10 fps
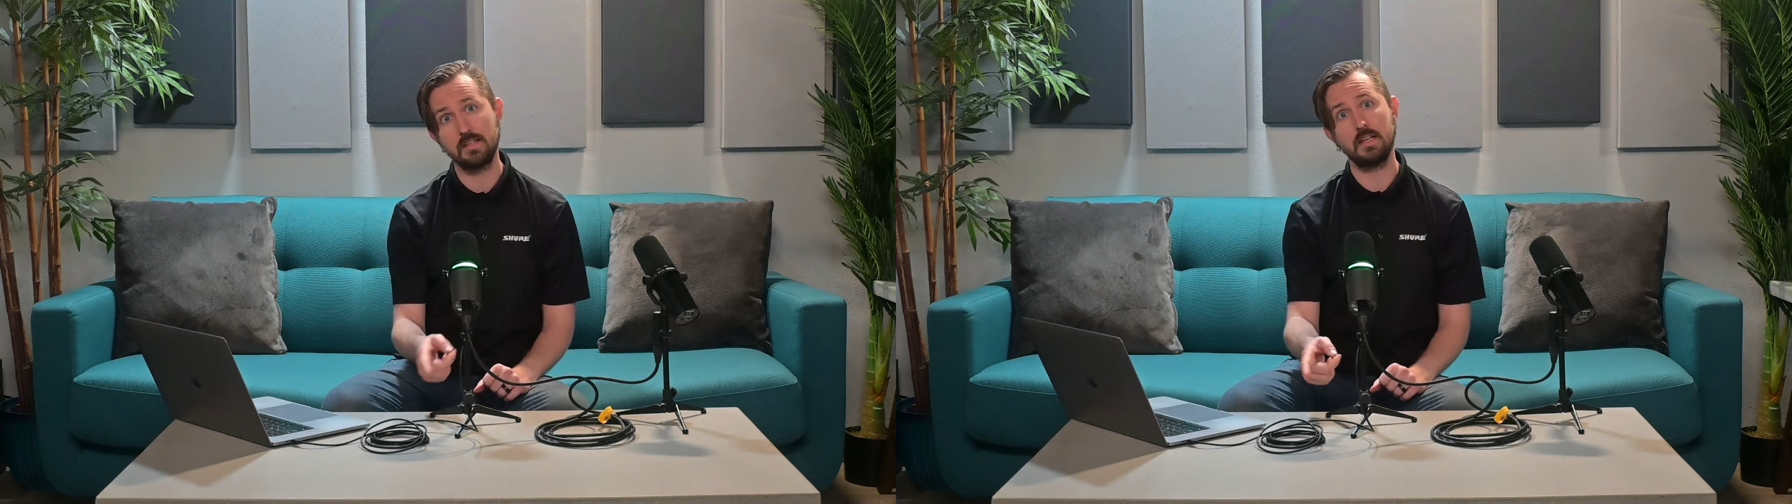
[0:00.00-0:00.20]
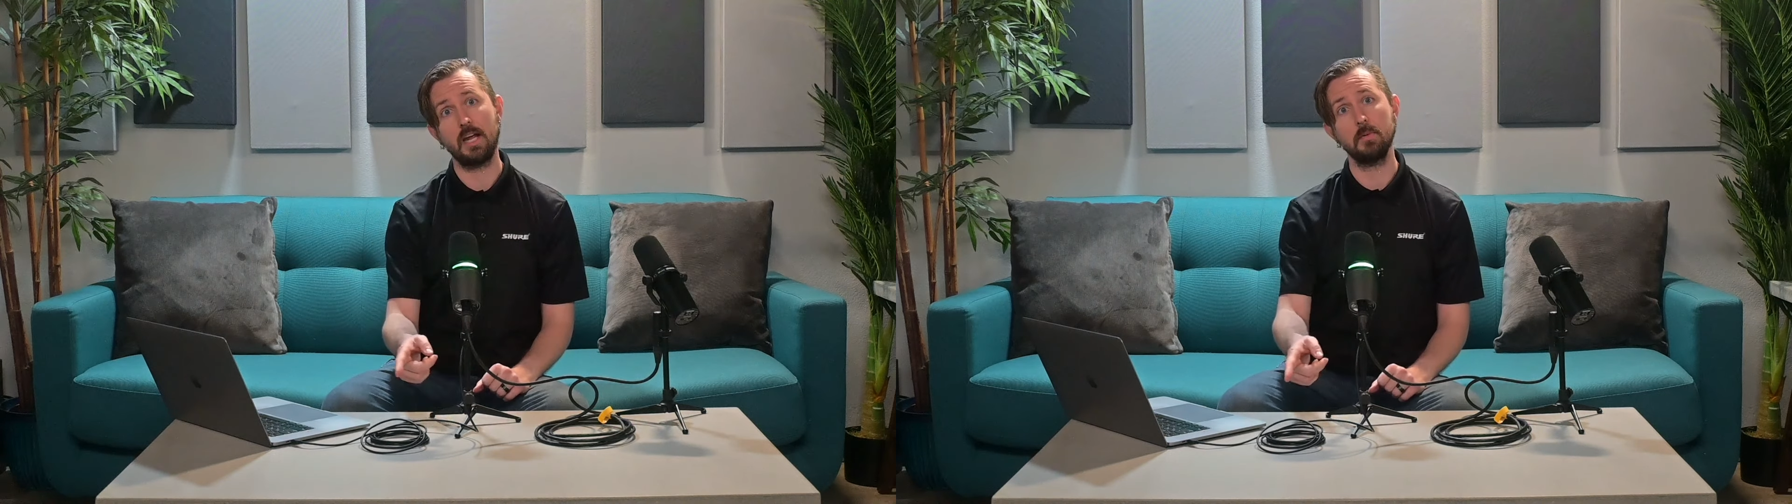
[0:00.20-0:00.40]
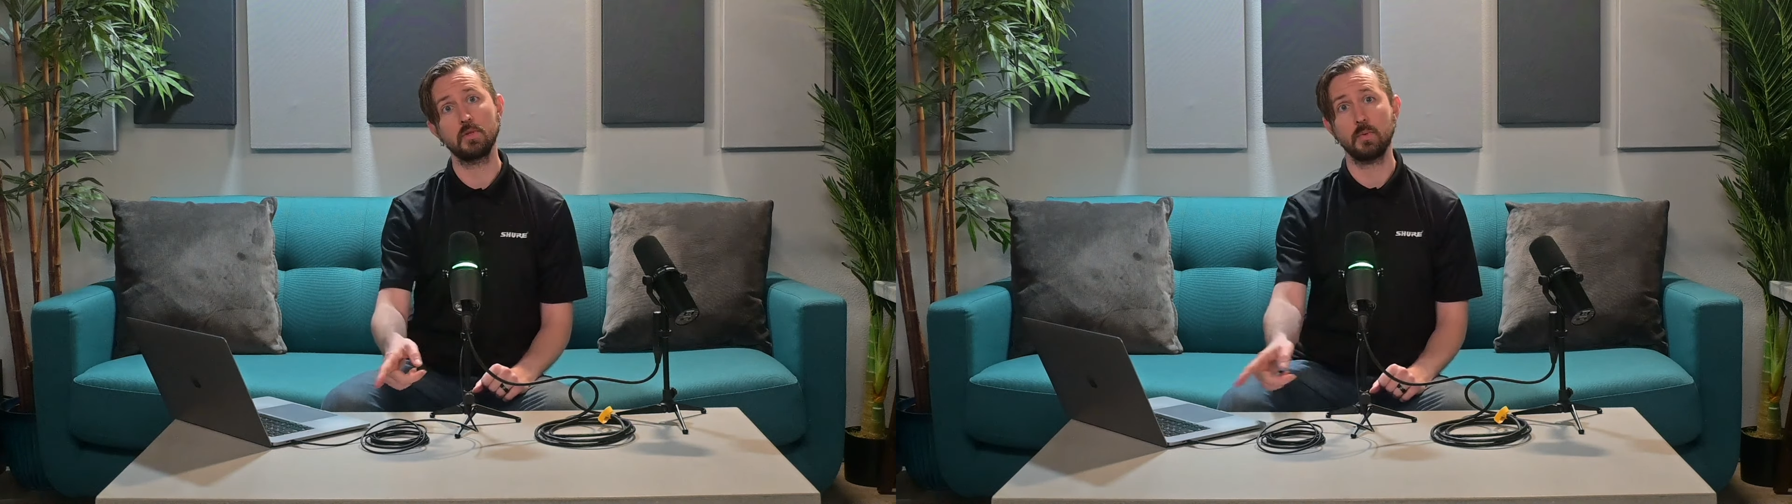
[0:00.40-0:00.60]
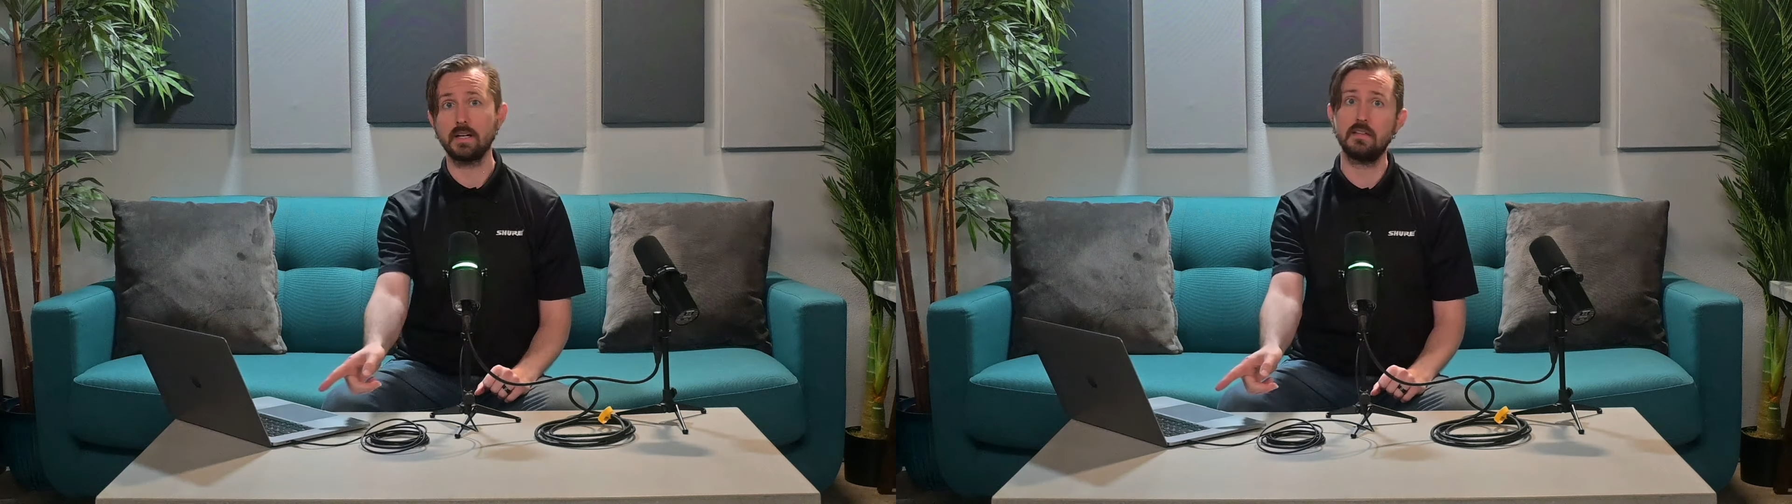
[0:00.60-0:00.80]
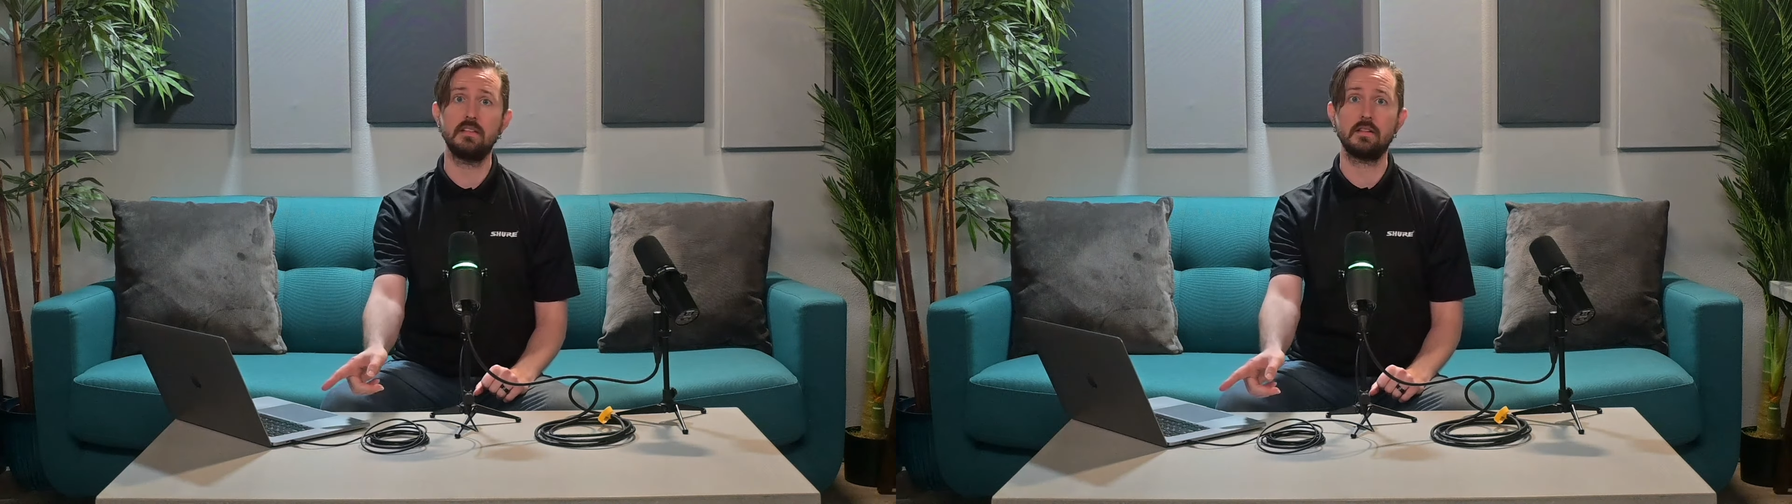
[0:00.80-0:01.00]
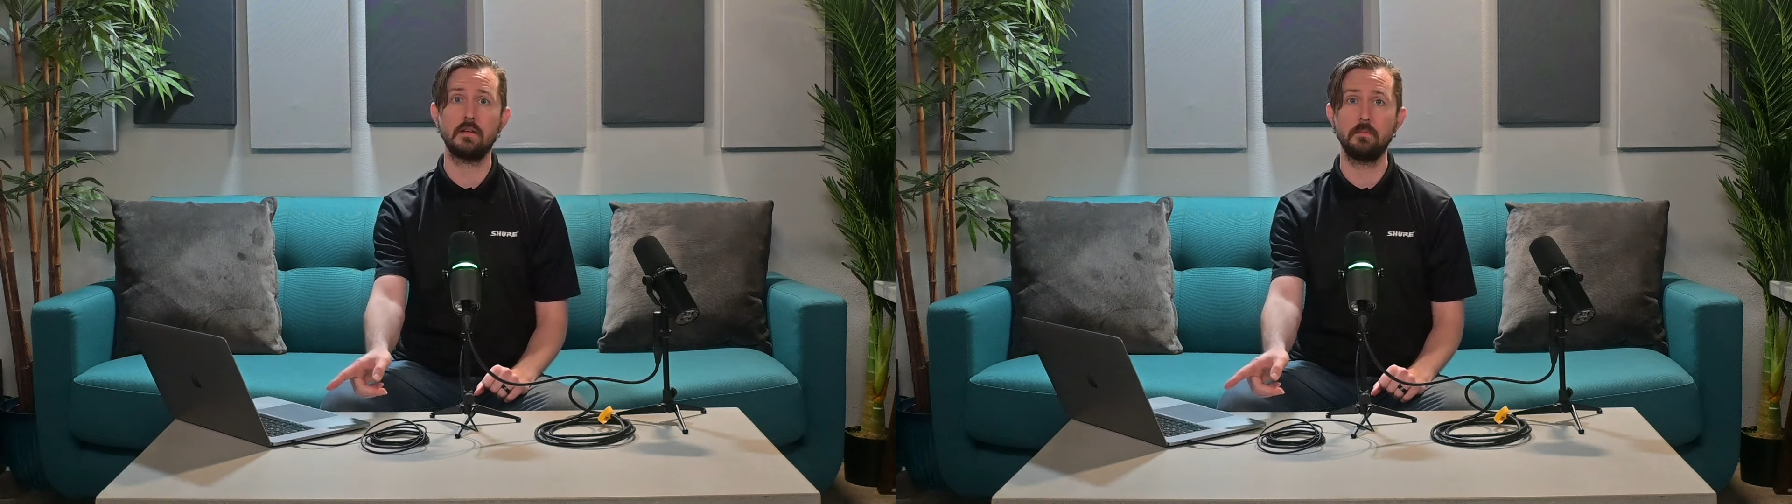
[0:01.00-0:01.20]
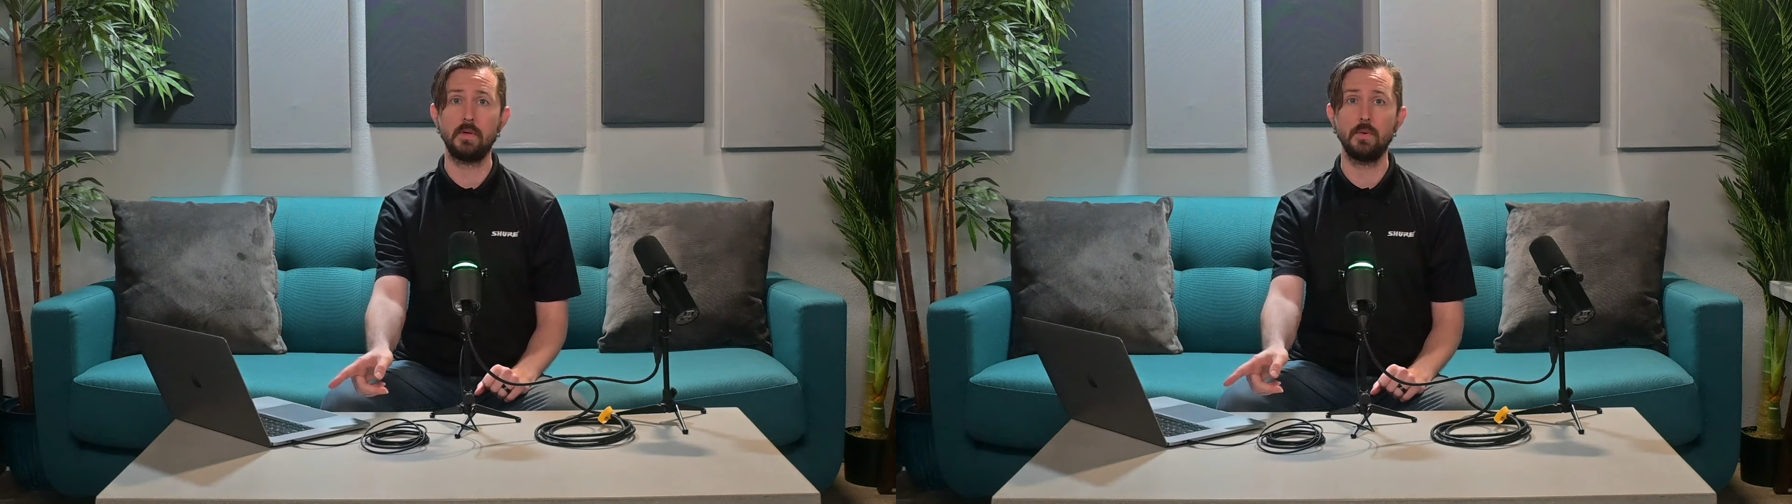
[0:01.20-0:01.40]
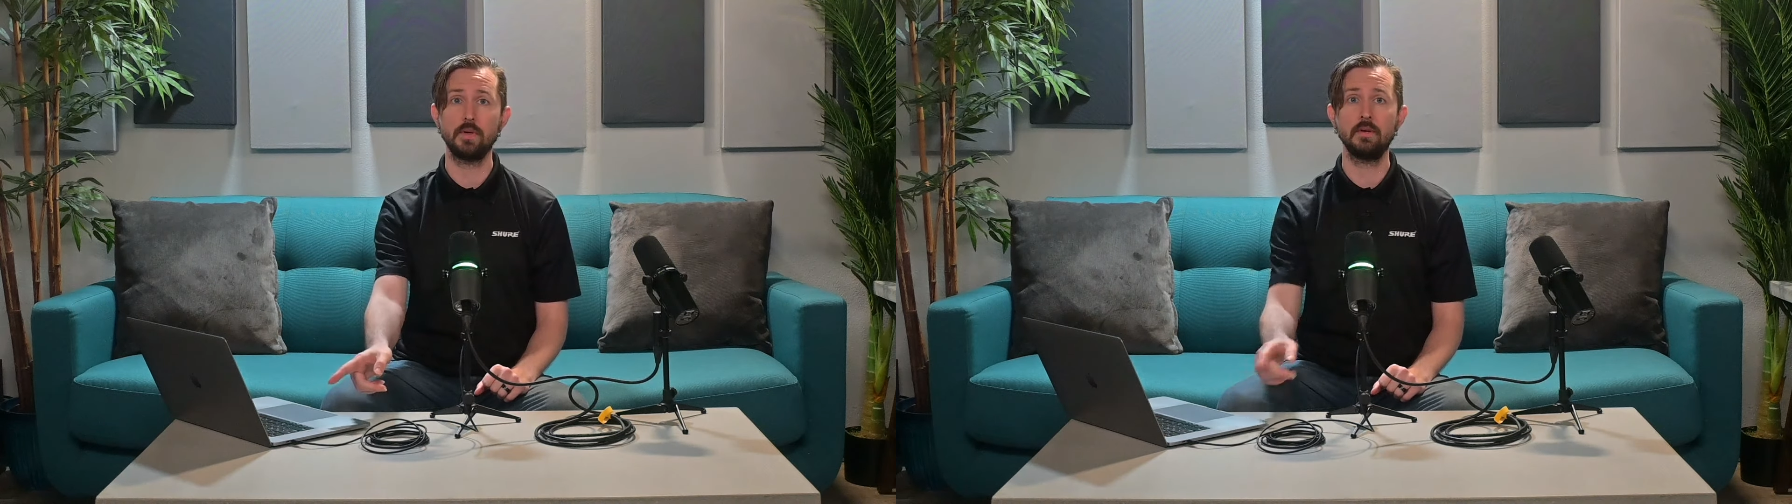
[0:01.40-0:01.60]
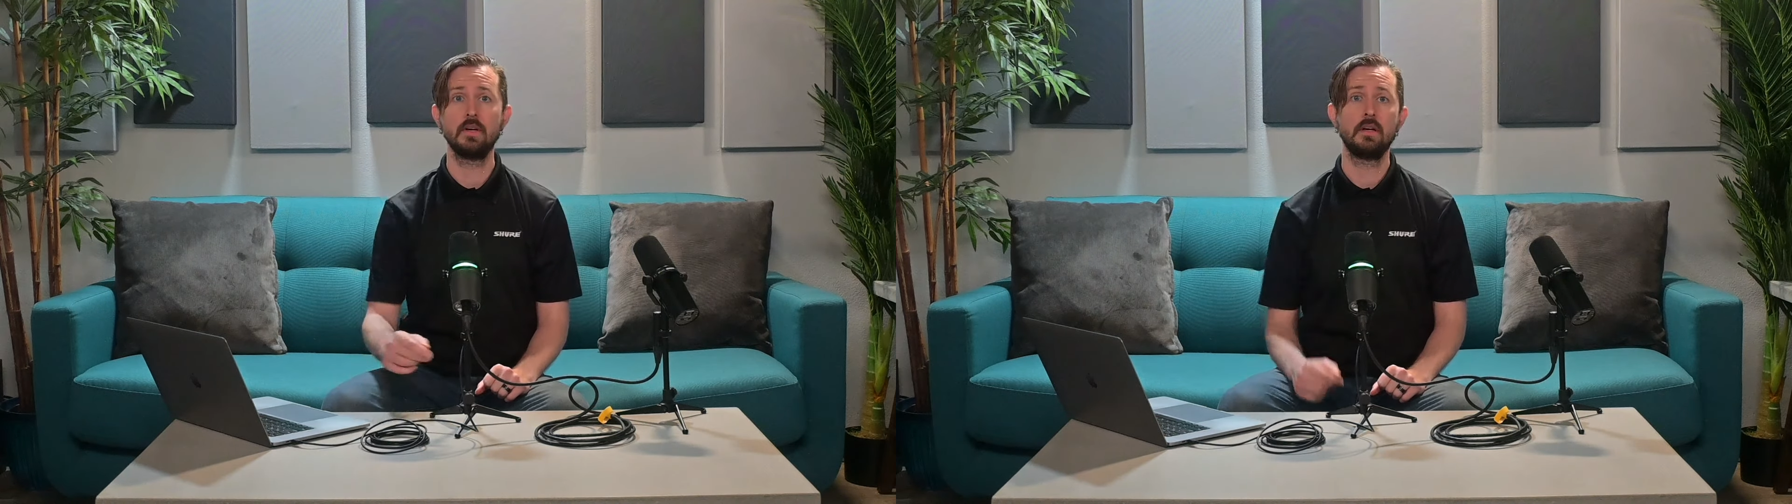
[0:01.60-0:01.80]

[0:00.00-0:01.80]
cable directly into the computer.